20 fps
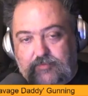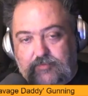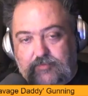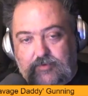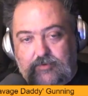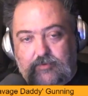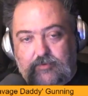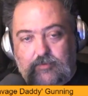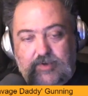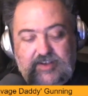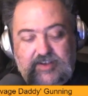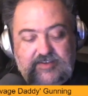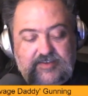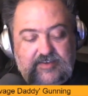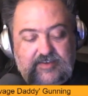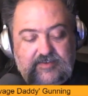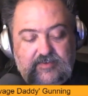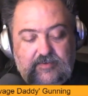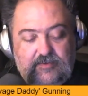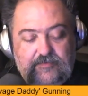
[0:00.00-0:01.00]
roll, ways to
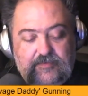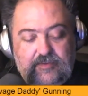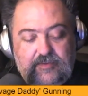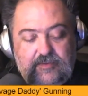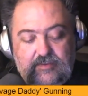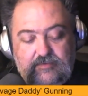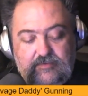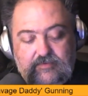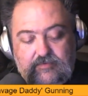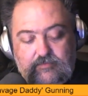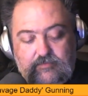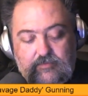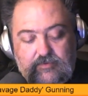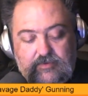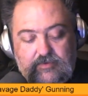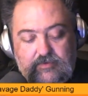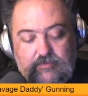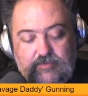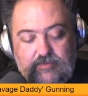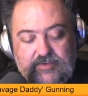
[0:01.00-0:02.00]

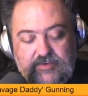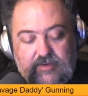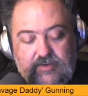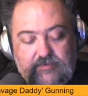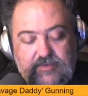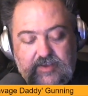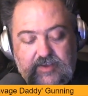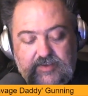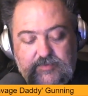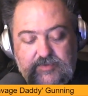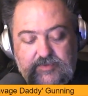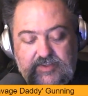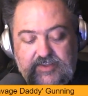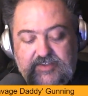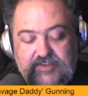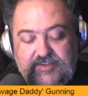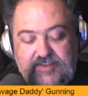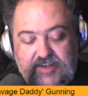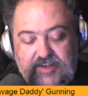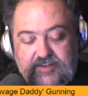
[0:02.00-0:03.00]
resolve things with an
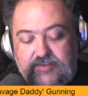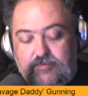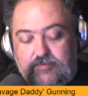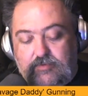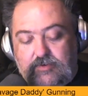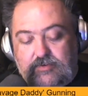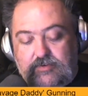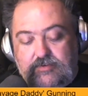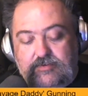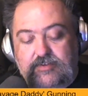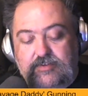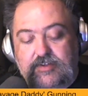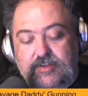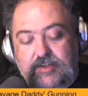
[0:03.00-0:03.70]
extended roll.